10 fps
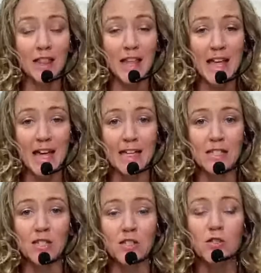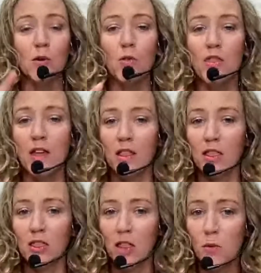glands. So the
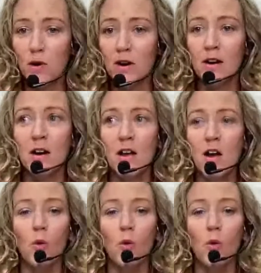lower